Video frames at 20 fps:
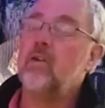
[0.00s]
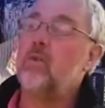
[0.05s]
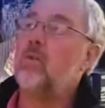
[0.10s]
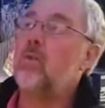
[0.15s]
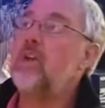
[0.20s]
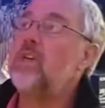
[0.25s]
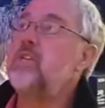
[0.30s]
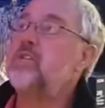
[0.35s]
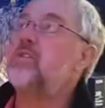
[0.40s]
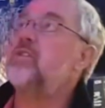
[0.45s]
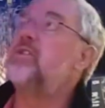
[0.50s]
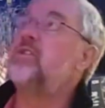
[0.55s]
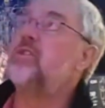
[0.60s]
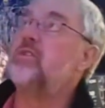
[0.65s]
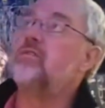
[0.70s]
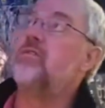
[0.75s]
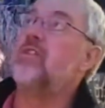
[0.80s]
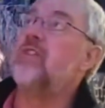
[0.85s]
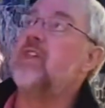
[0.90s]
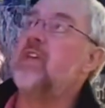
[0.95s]
Reasons
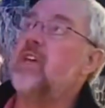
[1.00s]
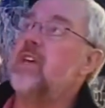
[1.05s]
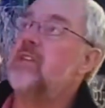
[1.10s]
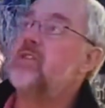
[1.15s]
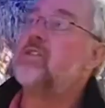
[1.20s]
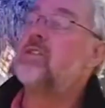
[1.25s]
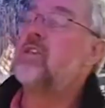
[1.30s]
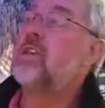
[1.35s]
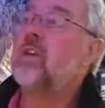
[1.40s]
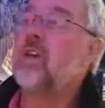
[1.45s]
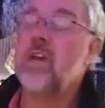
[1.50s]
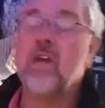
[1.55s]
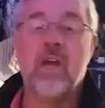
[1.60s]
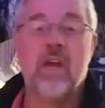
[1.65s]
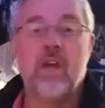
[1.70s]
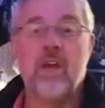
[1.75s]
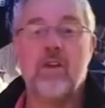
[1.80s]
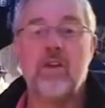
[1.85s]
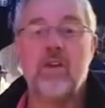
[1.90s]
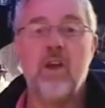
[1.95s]
for this:
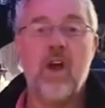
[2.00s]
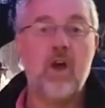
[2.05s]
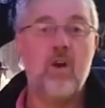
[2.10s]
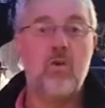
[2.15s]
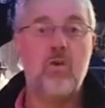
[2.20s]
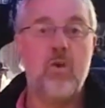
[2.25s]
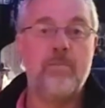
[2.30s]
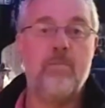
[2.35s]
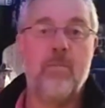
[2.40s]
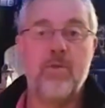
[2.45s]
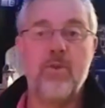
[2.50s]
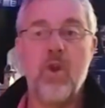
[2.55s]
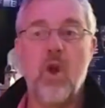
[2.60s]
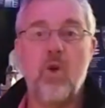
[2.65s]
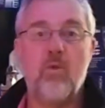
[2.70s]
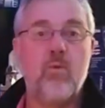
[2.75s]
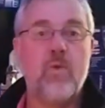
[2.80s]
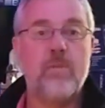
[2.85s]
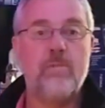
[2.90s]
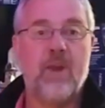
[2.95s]
no
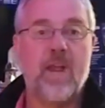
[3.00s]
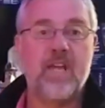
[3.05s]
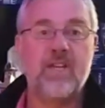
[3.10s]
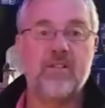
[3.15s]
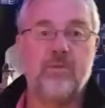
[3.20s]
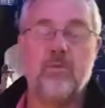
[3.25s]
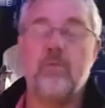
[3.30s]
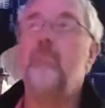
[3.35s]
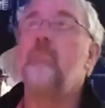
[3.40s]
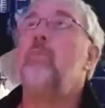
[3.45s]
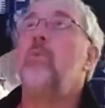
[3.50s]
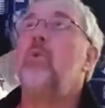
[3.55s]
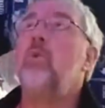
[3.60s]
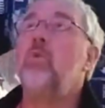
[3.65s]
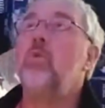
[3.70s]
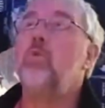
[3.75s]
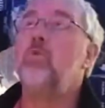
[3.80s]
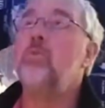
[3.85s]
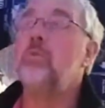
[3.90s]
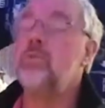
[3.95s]
non-replacement
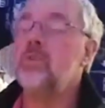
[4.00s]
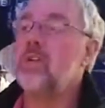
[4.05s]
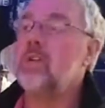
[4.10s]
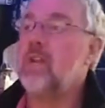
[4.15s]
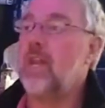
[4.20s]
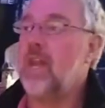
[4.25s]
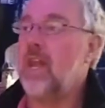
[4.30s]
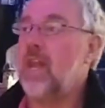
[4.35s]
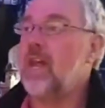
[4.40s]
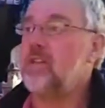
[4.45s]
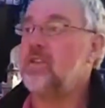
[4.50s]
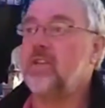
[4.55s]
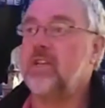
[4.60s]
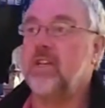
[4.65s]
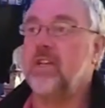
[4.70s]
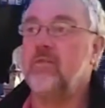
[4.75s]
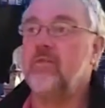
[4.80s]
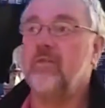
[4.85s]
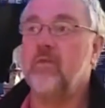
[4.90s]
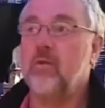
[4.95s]
bulbs
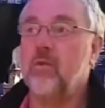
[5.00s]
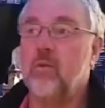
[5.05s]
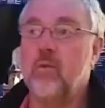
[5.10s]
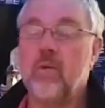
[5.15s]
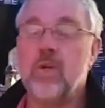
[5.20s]
lasting for